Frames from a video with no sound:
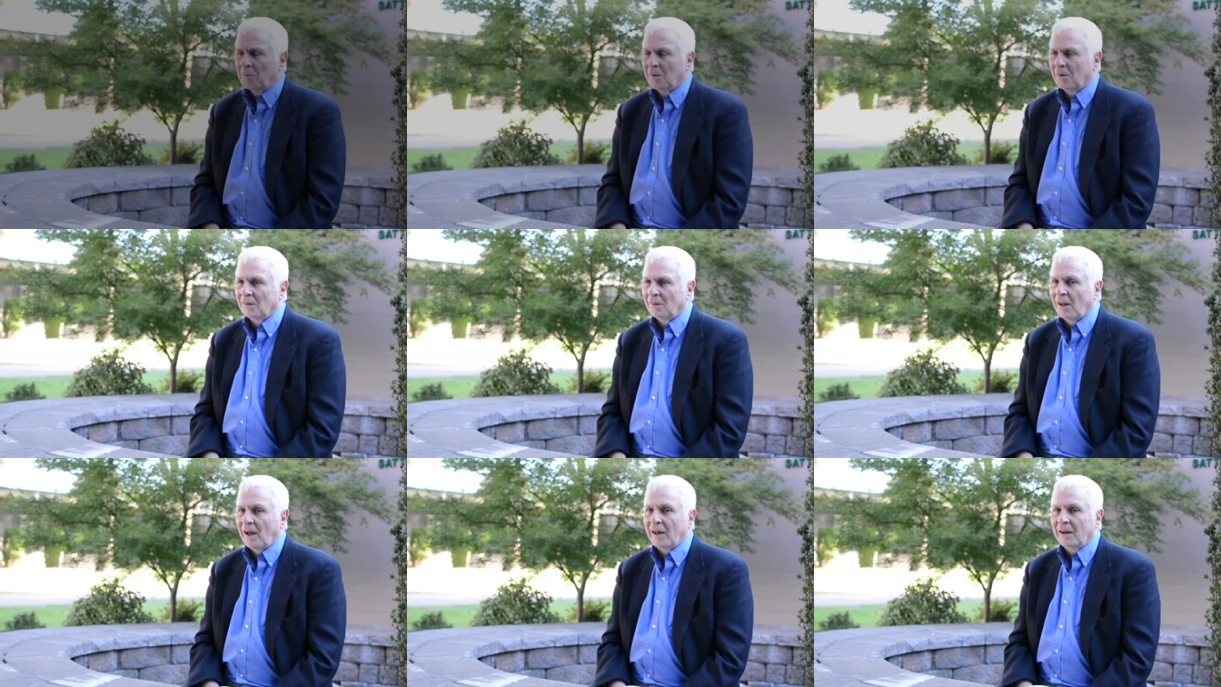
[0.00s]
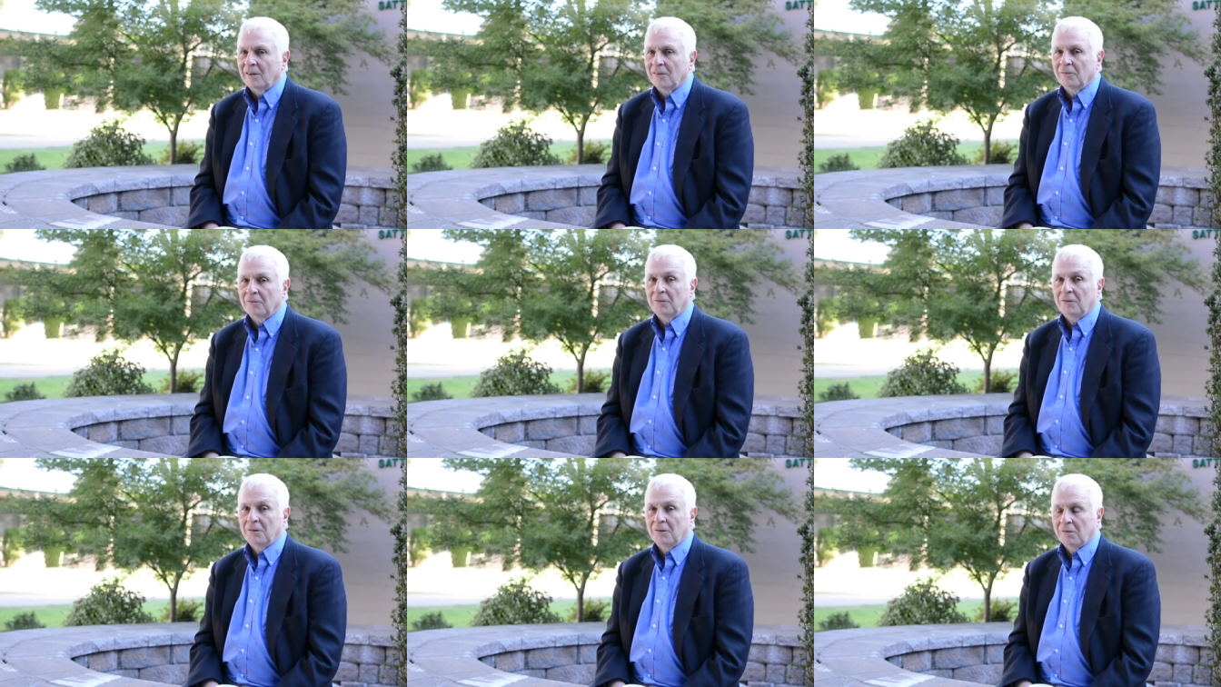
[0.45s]
were a lot
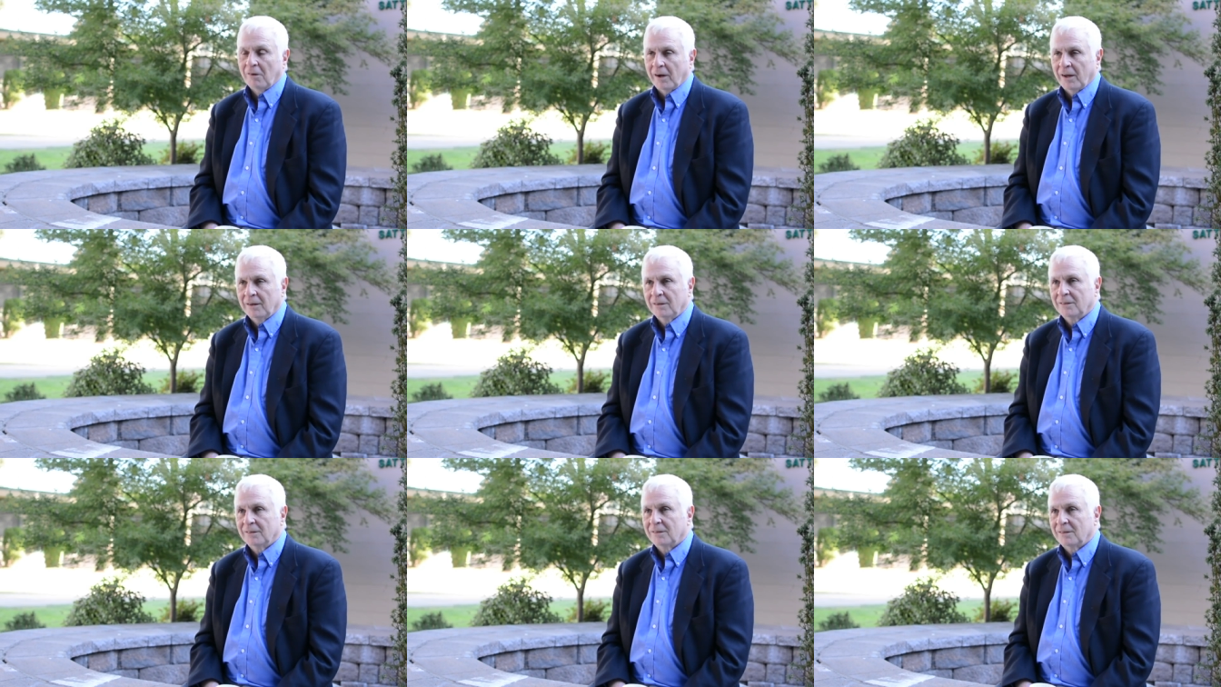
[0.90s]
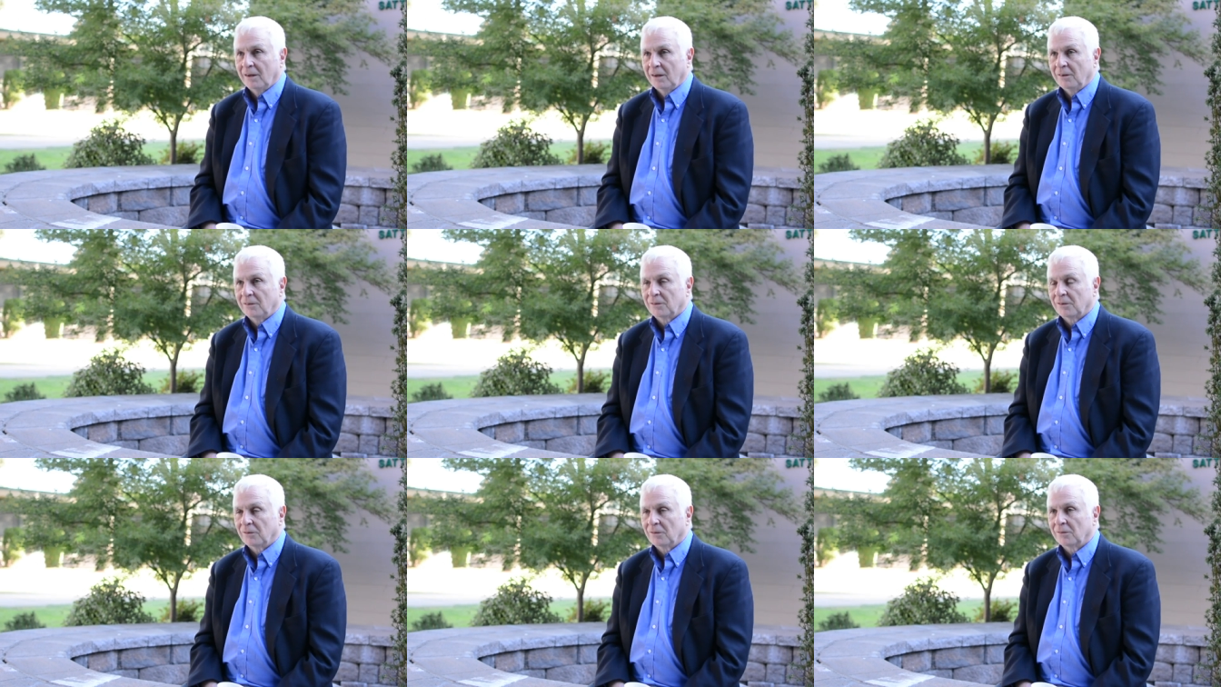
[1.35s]
of great
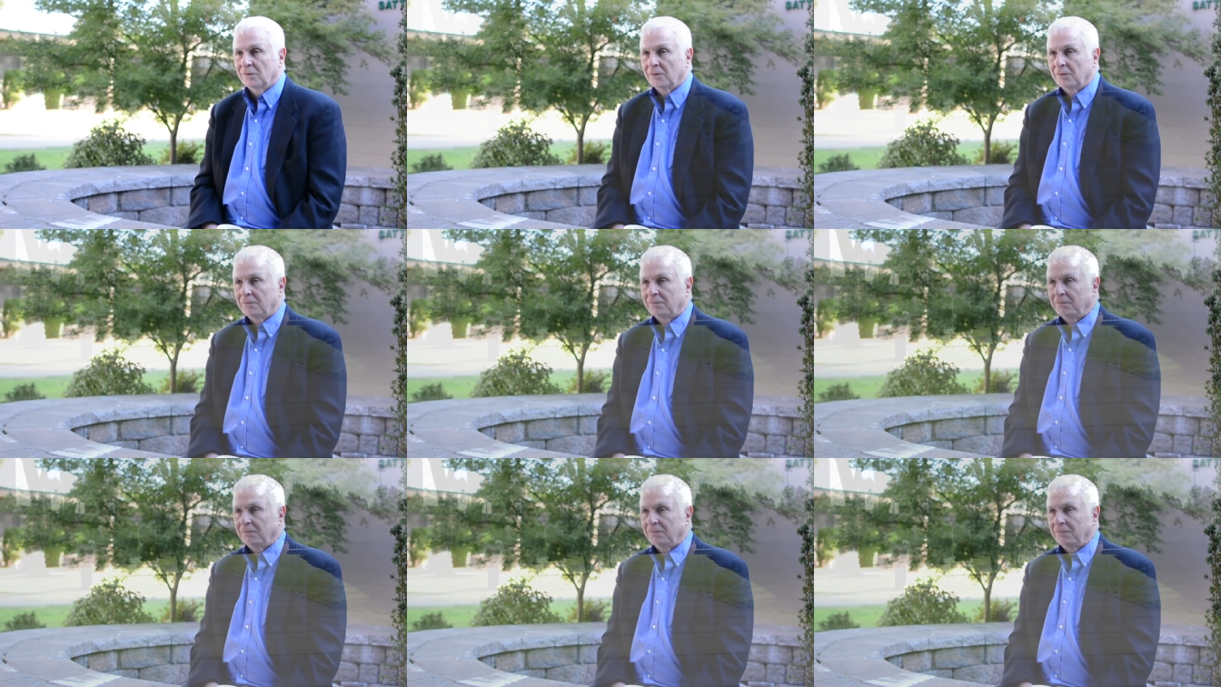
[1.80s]
teachers.